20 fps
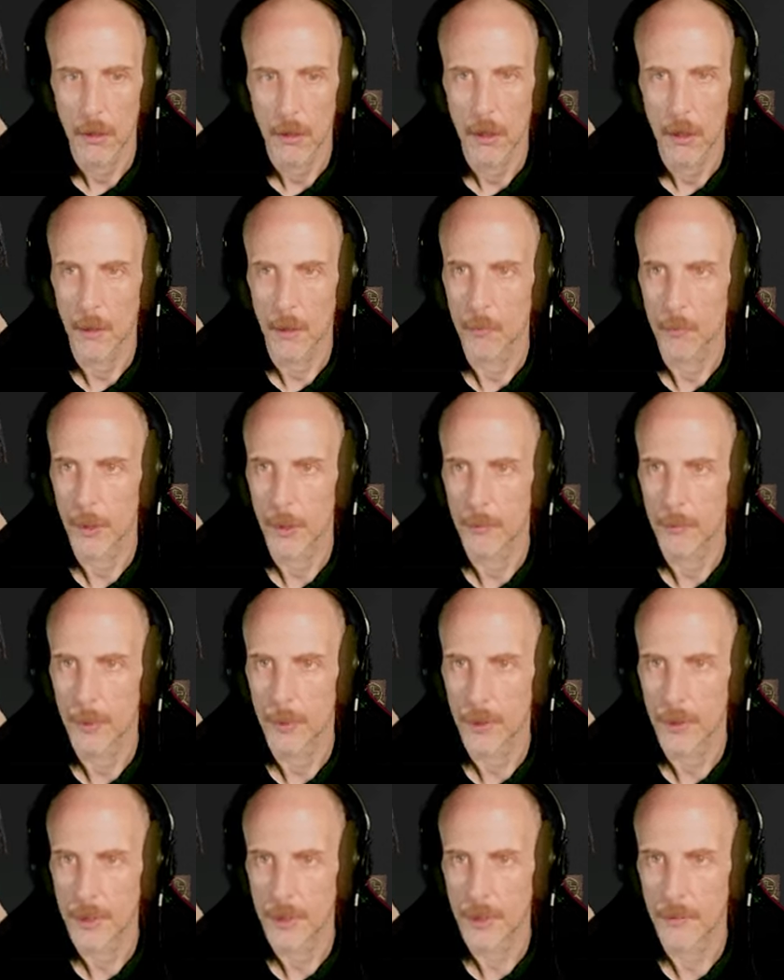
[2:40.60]
Hold on, Blood
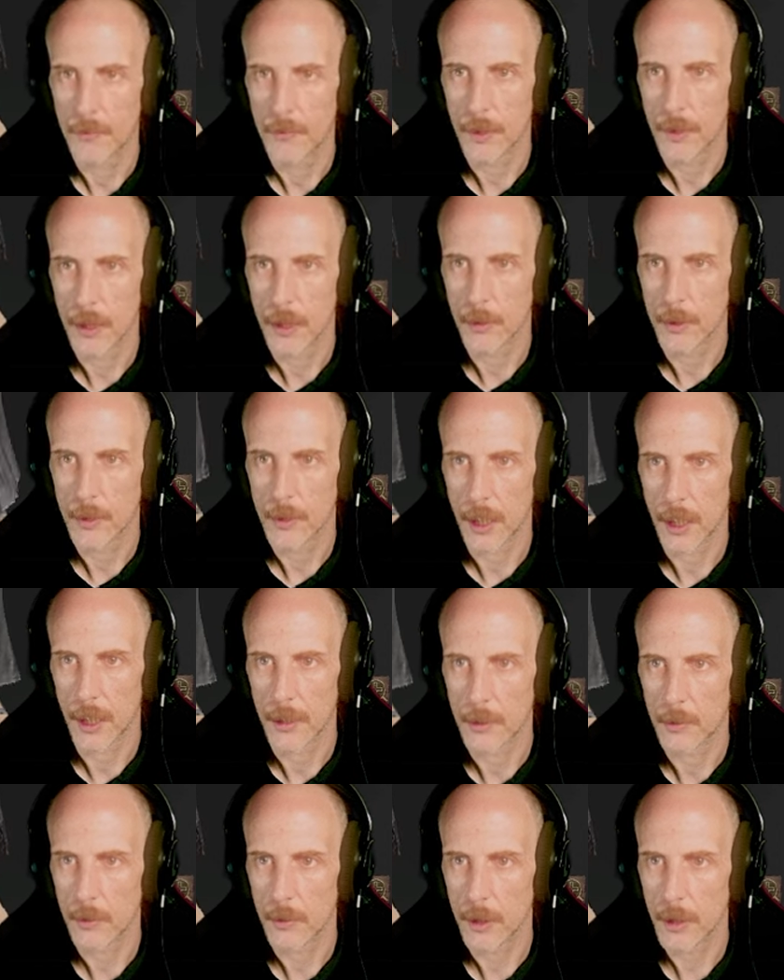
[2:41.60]
Priest, the vigor was 8.